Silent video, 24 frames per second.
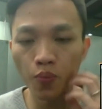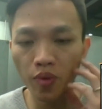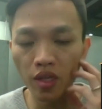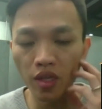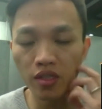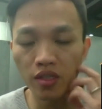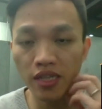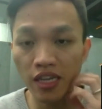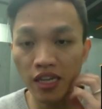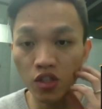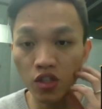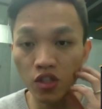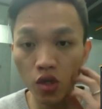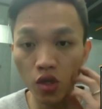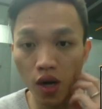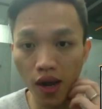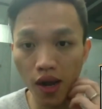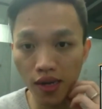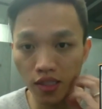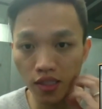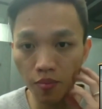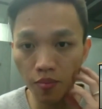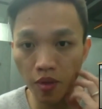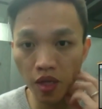be
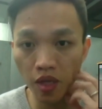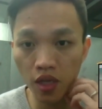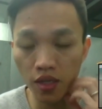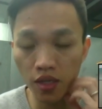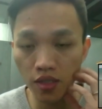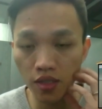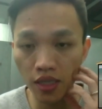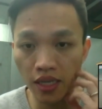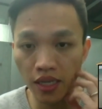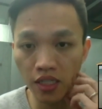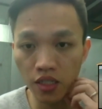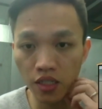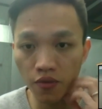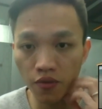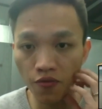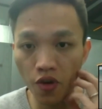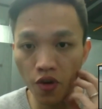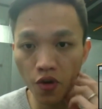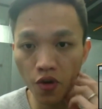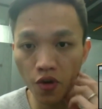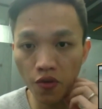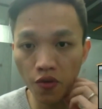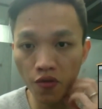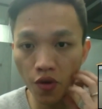centralized, because it's
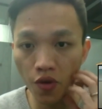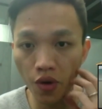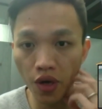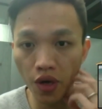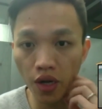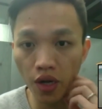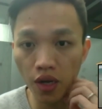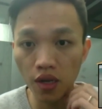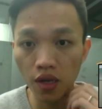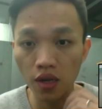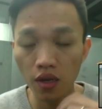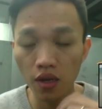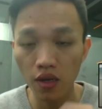very, very